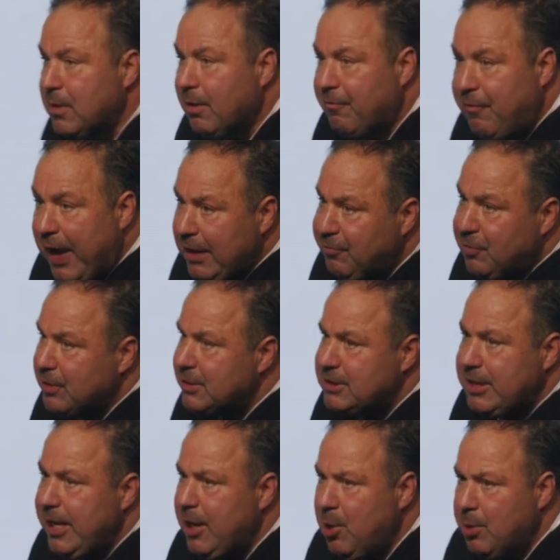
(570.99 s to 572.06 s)
Faithful is
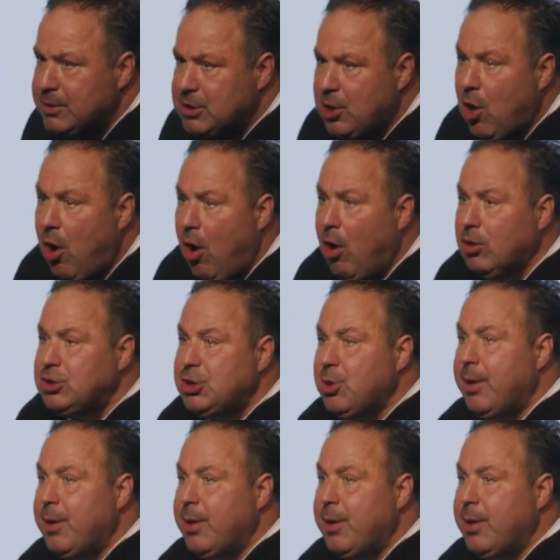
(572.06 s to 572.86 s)
he who has called you,